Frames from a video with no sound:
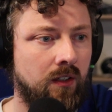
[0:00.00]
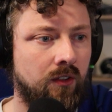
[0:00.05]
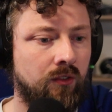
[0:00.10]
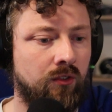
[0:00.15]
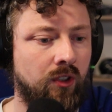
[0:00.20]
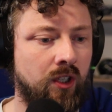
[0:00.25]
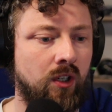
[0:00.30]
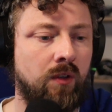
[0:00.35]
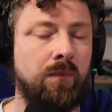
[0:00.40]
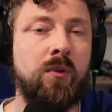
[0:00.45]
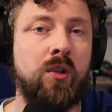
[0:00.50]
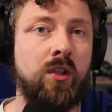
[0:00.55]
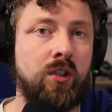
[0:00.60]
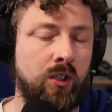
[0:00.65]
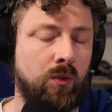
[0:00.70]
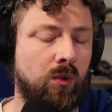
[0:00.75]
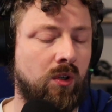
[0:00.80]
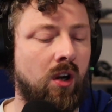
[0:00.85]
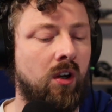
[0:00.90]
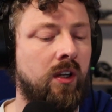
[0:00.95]
So
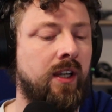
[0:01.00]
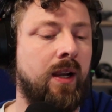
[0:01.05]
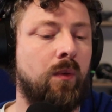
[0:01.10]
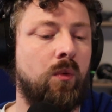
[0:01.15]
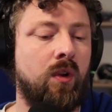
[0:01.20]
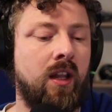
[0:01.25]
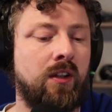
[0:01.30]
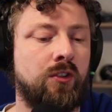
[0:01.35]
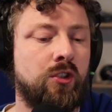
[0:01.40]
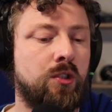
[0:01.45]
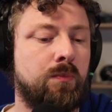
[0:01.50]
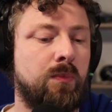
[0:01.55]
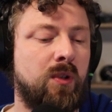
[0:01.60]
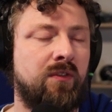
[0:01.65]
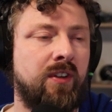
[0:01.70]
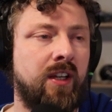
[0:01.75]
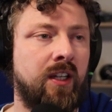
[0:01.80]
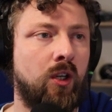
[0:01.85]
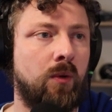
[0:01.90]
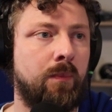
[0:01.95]
you go, okay, well, I'll just
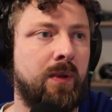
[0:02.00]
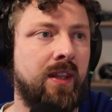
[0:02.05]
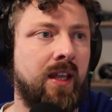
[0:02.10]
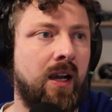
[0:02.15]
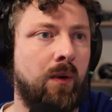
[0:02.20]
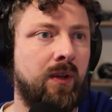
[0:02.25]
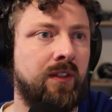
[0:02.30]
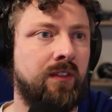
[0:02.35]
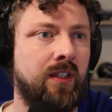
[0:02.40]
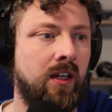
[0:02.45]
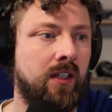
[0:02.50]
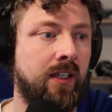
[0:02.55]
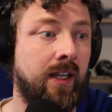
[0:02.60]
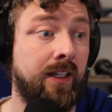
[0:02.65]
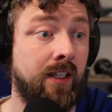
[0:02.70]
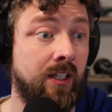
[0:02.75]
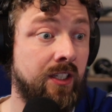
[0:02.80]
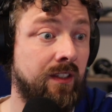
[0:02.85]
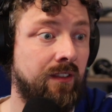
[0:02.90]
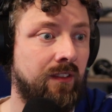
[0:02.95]
move it a little bit that way. Is that
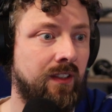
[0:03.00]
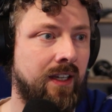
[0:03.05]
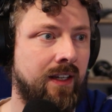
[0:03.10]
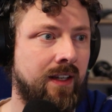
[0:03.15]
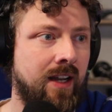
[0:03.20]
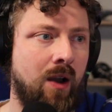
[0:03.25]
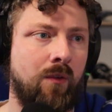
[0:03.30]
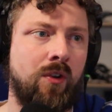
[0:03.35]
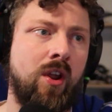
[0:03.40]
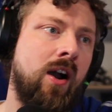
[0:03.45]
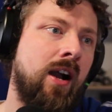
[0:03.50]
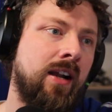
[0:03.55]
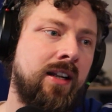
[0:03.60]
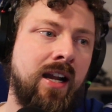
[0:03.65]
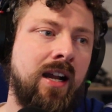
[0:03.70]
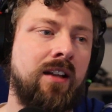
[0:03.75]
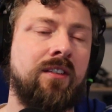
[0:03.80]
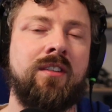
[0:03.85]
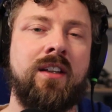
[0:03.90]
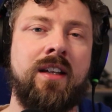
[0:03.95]
okay? Can you see it now? No, I
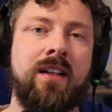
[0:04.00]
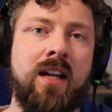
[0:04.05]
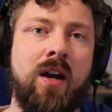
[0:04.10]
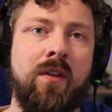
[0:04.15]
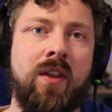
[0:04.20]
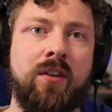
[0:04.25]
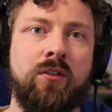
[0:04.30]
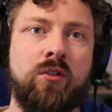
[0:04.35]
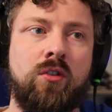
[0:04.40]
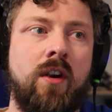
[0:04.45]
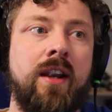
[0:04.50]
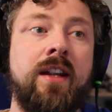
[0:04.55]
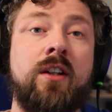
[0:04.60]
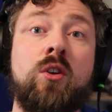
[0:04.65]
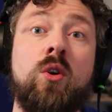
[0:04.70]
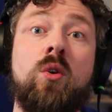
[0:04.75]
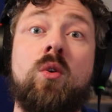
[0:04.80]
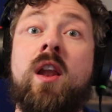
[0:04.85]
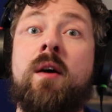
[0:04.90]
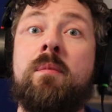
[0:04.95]
can't see it now. That's great.
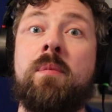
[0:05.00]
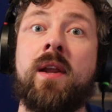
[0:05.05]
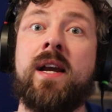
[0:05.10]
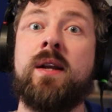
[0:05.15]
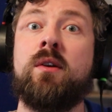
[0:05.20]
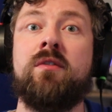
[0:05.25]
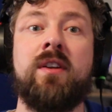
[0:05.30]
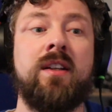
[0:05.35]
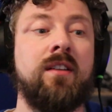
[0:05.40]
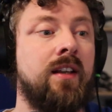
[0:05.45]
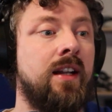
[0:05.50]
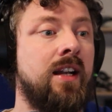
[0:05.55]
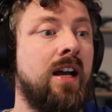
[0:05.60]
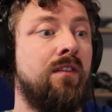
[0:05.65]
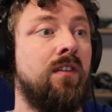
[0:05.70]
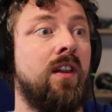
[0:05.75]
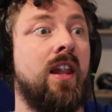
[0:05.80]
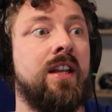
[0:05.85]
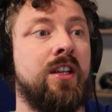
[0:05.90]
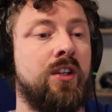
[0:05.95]
Cool. I played with intent.
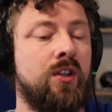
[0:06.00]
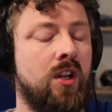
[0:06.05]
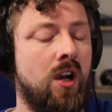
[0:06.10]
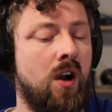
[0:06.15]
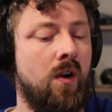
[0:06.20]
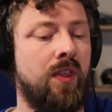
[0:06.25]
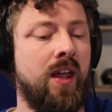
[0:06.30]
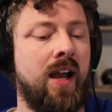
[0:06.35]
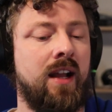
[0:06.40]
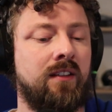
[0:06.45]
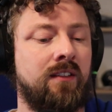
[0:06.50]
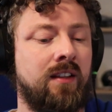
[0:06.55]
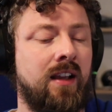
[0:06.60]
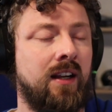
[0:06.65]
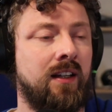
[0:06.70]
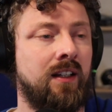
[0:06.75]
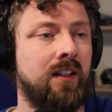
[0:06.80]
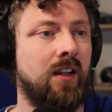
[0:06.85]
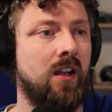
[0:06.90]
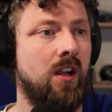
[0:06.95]
I've let you know that
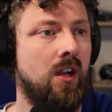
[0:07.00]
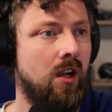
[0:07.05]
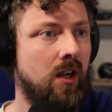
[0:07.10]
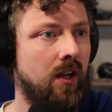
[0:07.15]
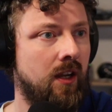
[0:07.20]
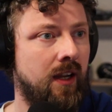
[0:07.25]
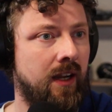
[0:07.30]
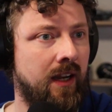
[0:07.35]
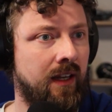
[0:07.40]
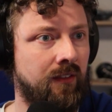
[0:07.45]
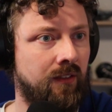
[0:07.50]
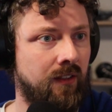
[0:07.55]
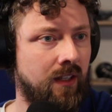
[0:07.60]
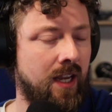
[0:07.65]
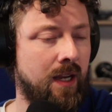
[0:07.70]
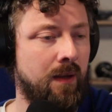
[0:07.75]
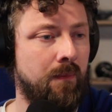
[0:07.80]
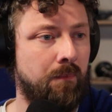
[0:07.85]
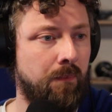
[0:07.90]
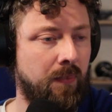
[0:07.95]
tank is
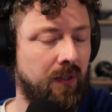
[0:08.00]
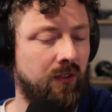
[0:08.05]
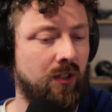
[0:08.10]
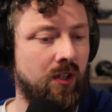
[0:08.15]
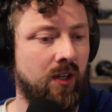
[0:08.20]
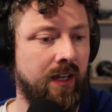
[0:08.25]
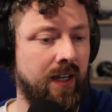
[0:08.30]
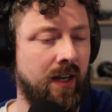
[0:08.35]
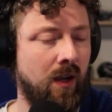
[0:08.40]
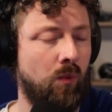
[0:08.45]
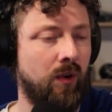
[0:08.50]
in position.